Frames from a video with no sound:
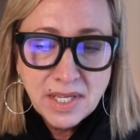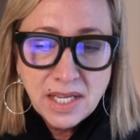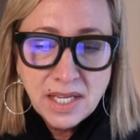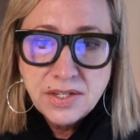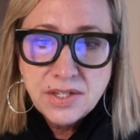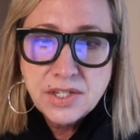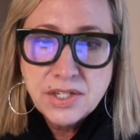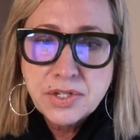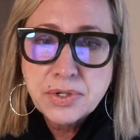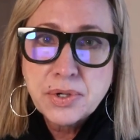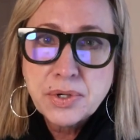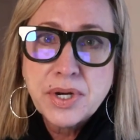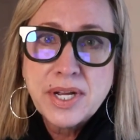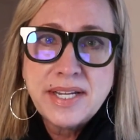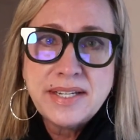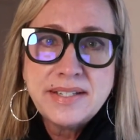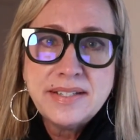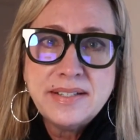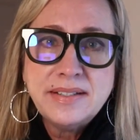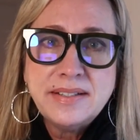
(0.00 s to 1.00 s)

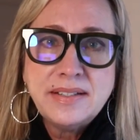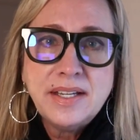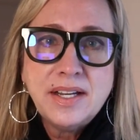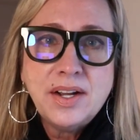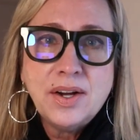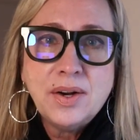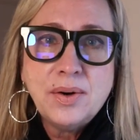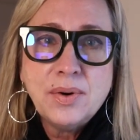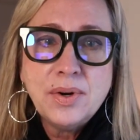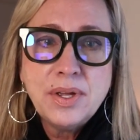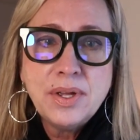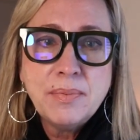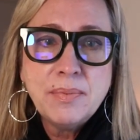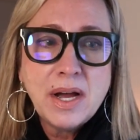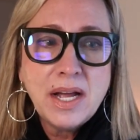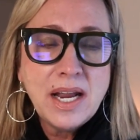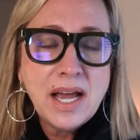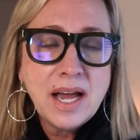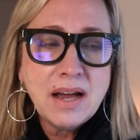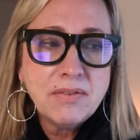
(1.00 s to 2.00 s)
Detroit, or you
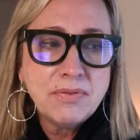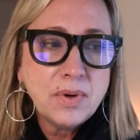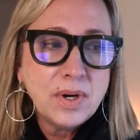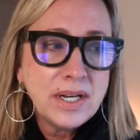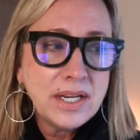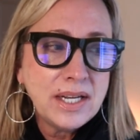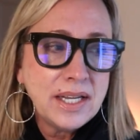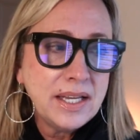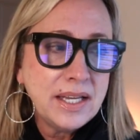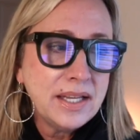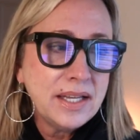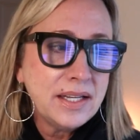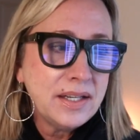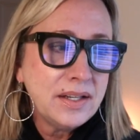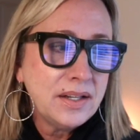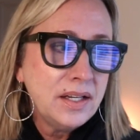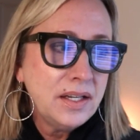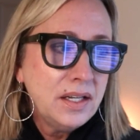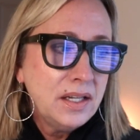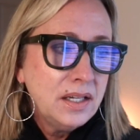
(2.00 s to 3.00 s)
might have one in
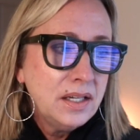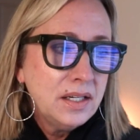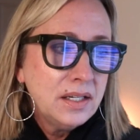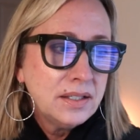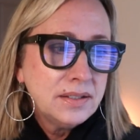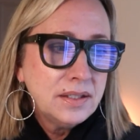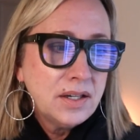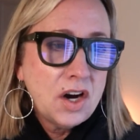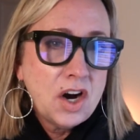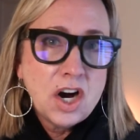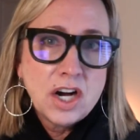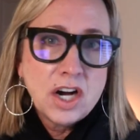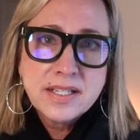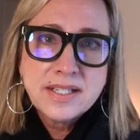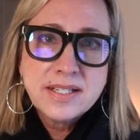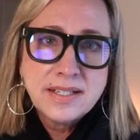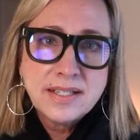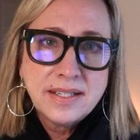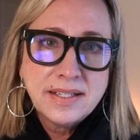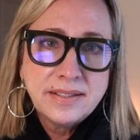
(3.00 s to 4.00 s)

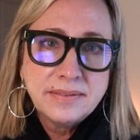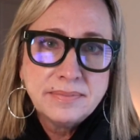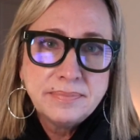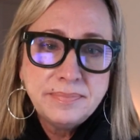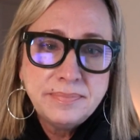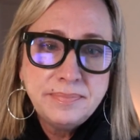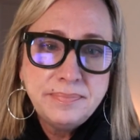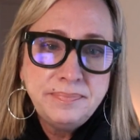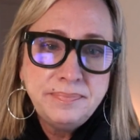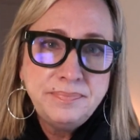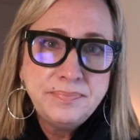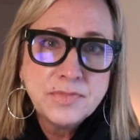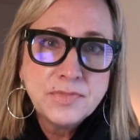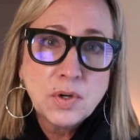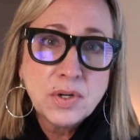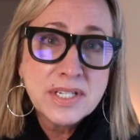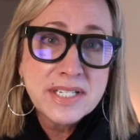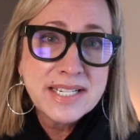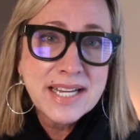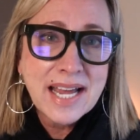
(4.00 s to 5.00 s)
Austin or
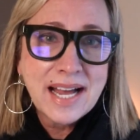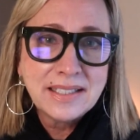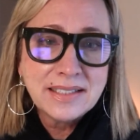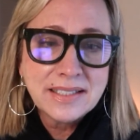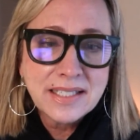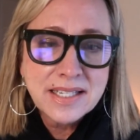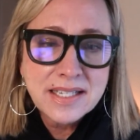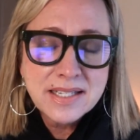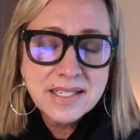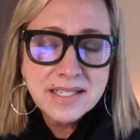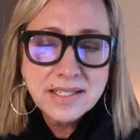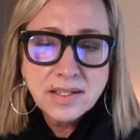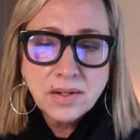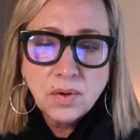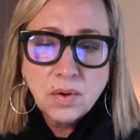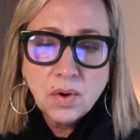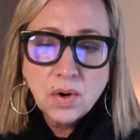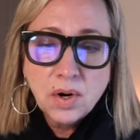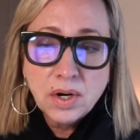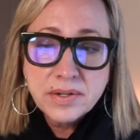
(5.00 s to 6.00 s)
Dallas
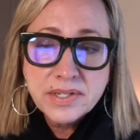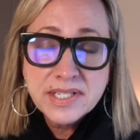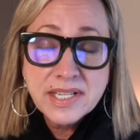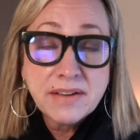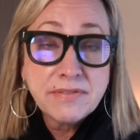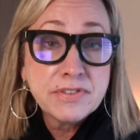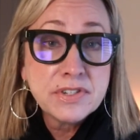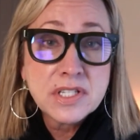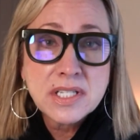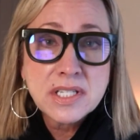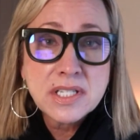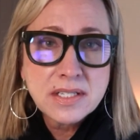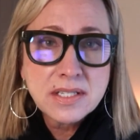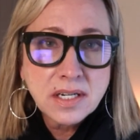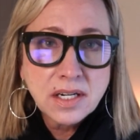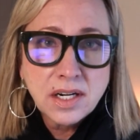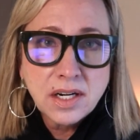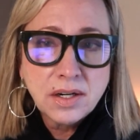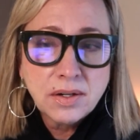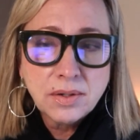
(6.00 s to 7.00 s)
or San
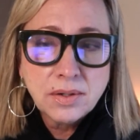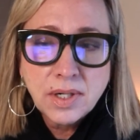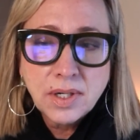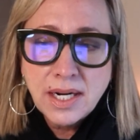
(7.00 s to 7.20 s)
Francisco.